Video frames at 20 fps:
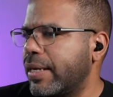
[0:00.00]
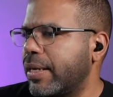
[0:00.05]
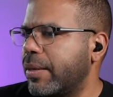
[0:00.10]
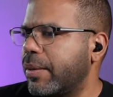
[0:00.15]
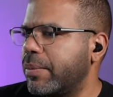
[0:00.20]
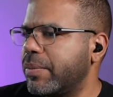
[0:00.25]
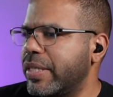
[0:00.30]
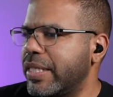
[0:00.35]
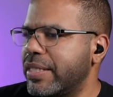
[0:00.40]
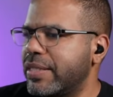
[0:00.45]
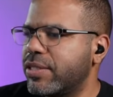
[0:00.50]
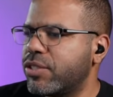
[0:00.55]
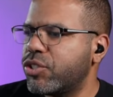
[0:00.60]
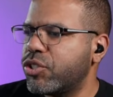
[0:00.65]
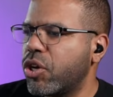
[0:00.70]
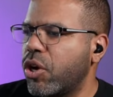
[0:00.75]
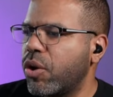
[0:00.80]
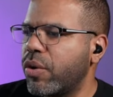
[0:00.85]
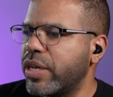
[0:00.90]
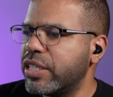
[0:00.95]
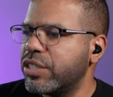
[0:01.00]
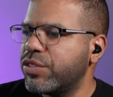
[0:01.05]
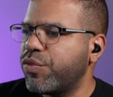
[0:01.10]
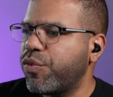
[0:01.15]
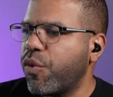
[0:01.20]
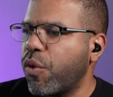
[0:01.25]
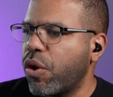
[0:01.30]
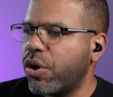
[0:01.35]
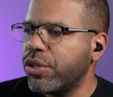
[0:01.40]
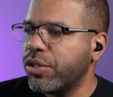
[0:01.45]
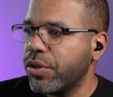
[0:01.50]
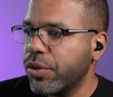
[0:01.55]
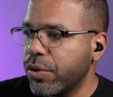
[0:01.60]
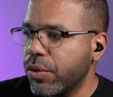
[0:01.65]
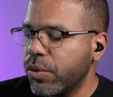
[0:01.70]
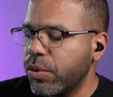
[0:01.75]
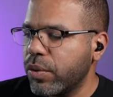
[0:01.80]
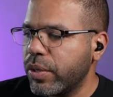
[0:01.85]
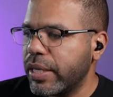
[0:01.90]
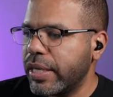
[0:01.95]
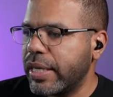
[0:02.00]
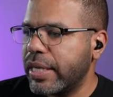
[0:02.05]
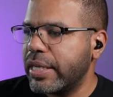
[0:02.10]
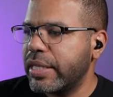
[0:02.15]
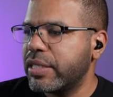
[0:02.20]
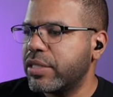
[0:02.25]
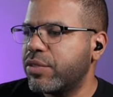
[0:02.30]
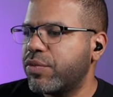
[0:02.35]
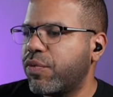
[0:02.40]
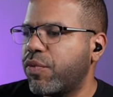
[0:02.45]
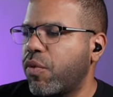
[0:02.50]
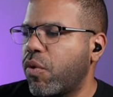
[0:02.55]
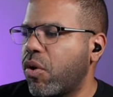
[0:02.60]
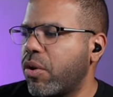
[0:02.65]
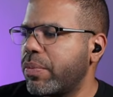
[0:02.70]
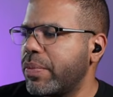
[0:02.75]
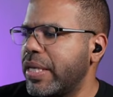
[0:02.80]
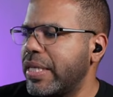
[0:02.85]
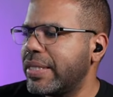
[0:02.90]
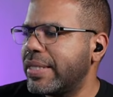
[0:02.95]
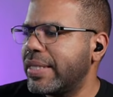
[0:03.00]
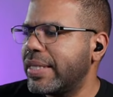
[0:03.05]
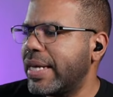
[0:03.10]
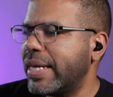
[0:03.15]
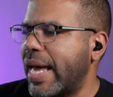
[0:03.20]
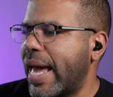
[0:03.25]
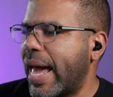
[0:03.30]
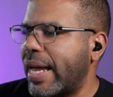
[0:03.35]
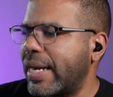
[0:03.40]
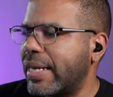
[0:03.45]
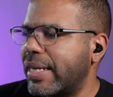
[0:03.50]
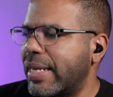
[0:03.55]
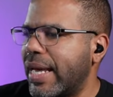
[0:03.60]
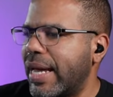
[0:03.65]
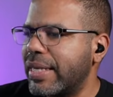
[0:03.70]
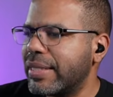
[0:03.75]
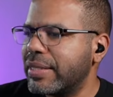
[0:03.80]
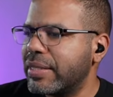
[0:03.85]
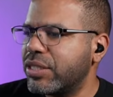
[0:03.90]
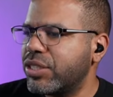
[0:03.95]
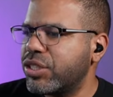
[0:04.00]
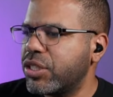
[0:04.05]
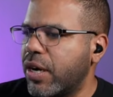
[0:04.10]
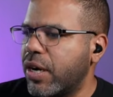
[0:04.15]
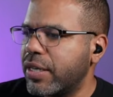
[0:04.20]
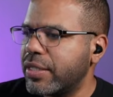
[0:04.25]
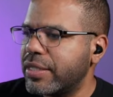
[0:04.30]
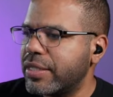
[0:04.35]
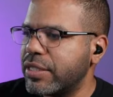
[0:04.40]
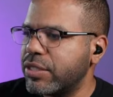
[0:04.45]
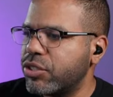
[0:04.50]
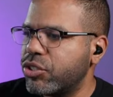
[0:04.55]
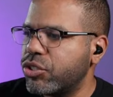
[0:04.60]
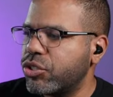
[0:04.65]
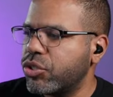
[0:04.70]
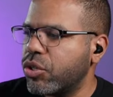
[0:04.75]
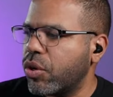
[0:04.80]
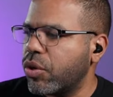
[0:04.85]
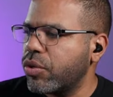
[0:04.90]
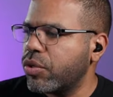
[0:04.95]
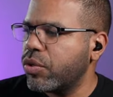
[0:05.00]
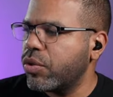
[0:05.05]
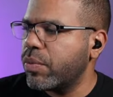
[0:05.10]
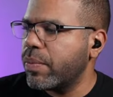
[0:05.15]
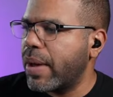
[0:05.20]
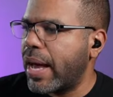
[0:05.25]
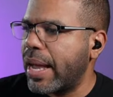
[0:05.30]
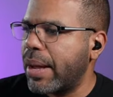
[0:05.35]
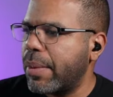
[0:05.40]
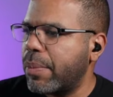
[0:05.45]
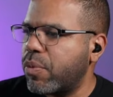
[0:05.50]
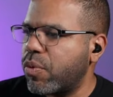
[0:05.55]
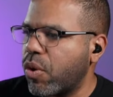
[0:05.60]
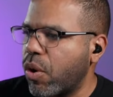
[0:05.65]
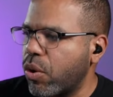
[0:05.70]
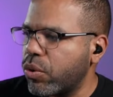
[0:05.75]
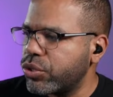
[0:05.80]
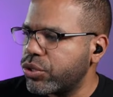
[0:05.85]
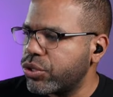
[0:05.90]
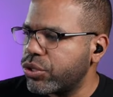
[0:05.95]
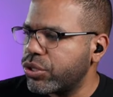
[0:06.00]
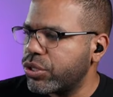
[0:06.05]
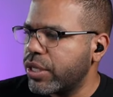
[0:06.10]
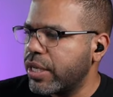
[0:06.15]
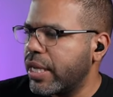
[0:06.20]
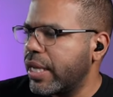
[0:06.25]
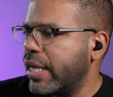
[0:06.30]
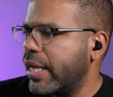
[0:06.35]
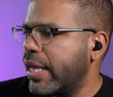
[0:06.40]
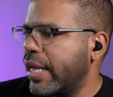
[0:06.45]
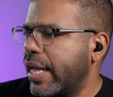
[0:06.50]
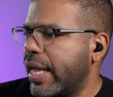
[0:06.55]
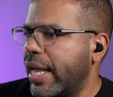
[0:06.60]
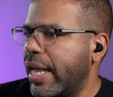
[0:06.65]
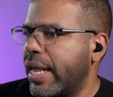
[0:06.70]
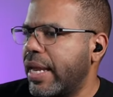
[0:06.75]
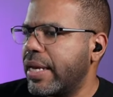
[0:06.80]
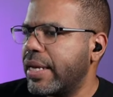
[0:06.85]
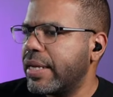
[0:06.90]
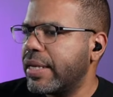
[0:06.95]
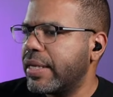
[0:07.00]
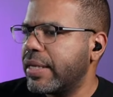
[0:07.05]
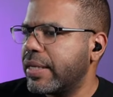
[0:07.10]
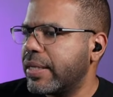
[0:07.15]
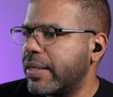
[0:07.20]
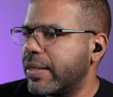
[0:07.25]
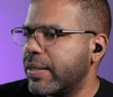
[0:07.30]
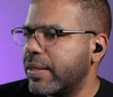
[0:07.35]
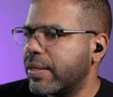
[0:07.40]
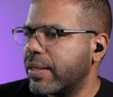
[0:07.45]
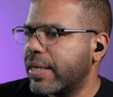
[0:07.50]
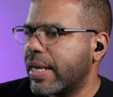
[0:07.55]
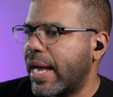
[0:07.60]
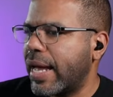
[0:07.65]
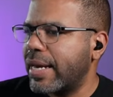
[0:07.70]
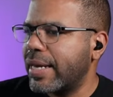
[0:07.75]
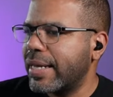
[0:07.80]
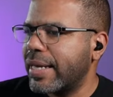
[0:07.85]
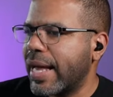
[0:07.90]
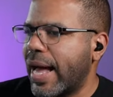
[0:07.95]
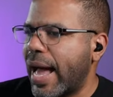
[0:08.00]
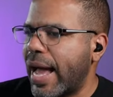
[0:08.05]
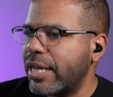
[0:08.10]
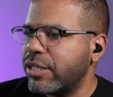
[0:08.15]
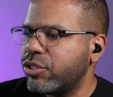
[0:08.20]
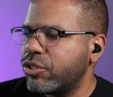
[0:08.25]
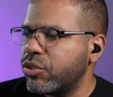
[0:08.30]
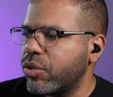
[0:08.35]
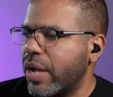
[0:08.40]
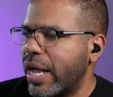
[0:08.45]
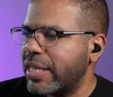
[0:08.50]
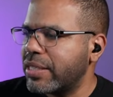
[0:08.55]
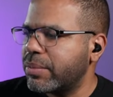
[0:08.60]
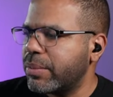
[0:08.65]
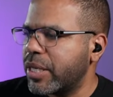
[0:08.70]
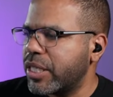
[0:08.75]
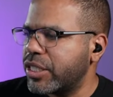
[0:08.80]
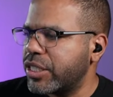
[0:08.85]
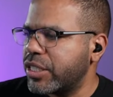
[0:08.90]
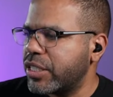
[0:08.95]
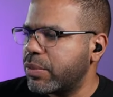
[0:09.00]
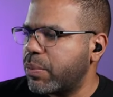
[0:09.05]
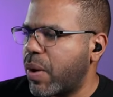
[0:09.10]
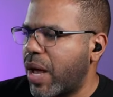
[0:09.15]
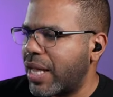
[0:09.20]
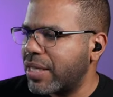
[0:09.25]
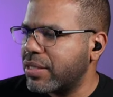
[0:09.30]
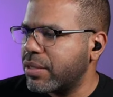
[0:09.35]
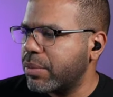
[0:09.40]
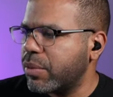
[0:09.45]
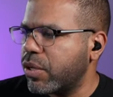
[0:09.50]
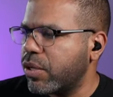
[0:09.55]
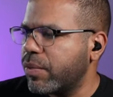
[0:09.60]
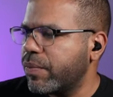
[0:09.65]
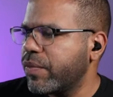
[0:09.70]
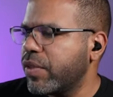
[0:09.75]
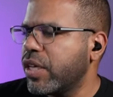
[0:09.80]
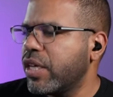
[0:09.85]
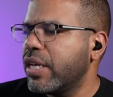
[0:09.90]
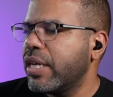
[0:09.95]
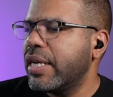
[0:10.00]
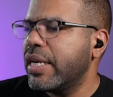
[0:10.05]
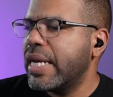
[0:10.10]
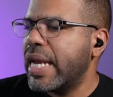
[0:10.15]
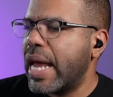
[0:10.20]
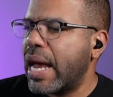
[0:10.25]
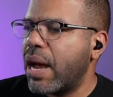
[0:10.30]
This show is for you. It is for me to analyze the charts and show you my approach and kind of guide you as much as possible. Now